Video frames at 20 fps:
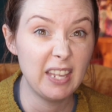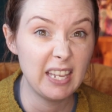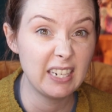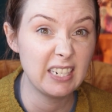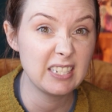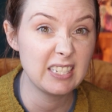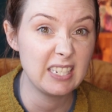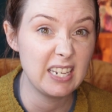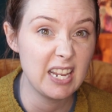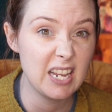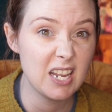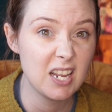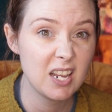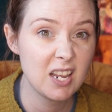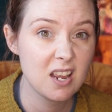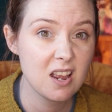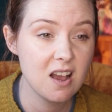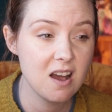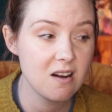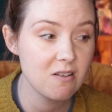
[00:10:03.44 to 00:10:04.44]
fantasy.
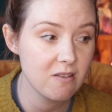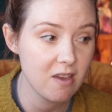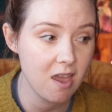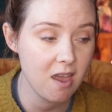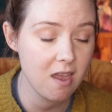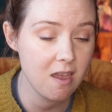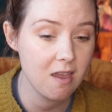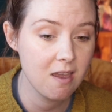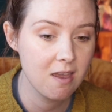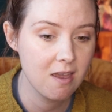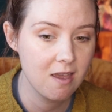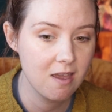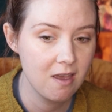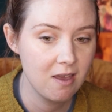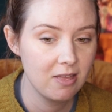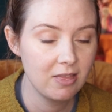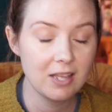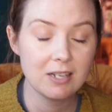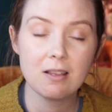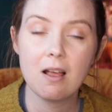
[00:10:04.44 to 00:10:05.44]
Okay?
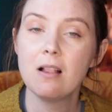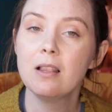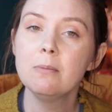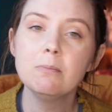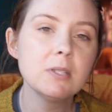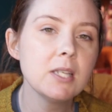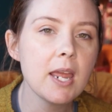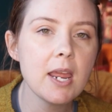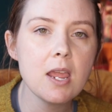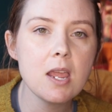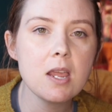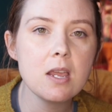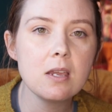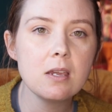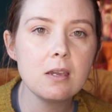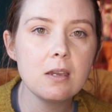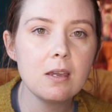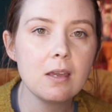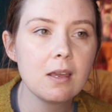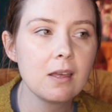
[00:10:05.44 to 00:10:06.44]
That's all I'm
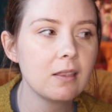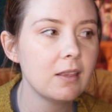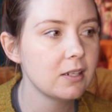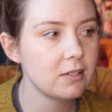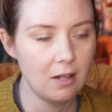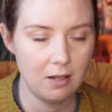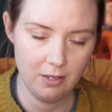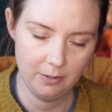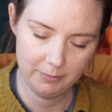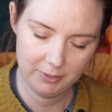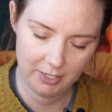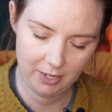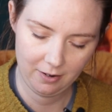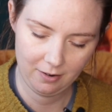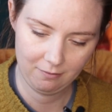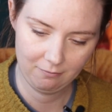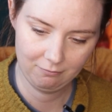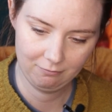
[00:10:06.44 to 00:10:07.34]
saying. That's all I'm saying.